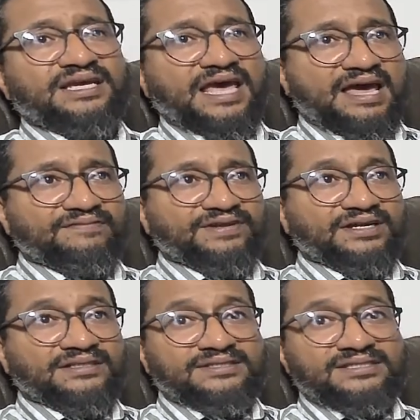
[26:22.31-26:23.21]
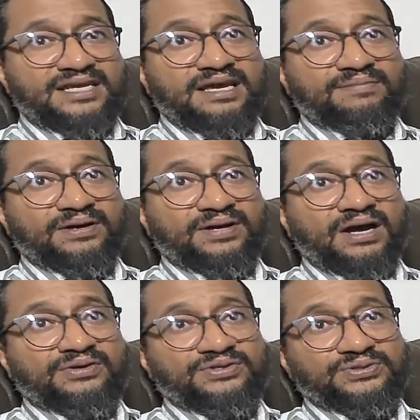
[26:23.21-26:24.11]
have a lot to say about
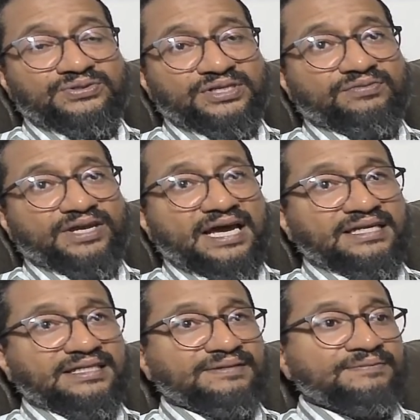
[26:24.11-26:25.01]
how you see reality.